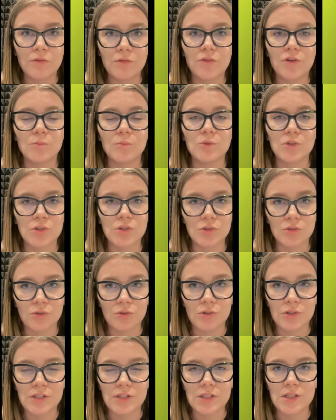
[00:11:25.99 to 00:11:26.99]
from the
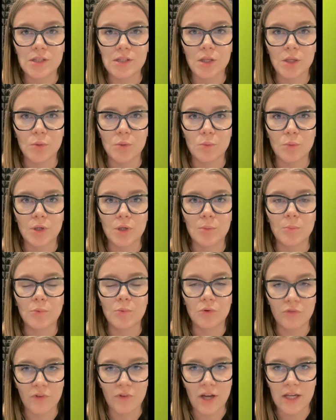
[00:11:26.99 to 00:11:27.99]
sources that were
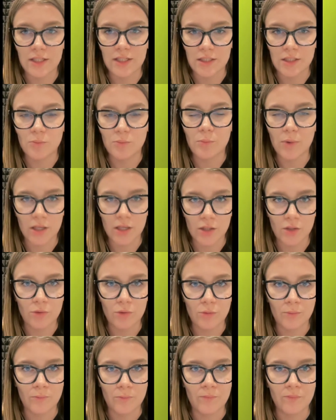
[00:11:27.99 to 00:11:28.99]
provided by
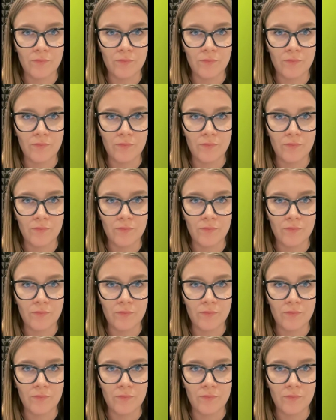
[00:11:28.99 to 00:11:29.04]
you.